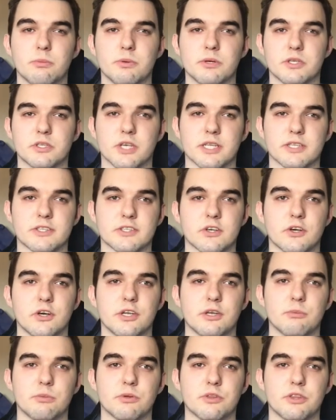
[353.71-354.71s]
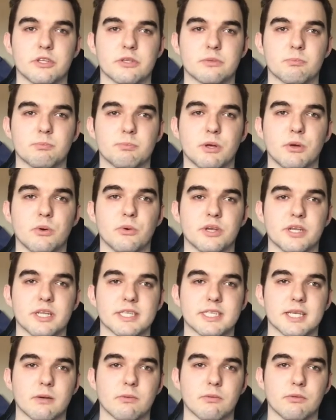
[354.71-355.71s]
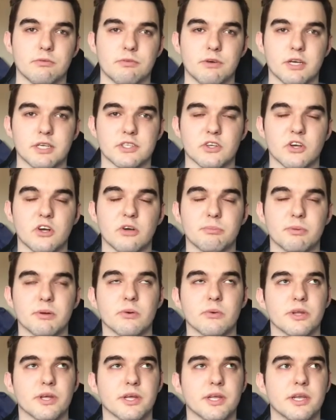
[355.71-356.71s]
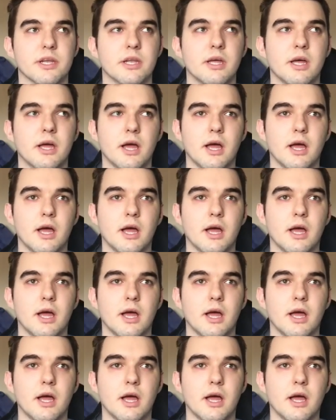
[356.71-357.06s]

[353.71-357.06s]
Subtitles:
because I had to sign in with this building itself, the First Sight building.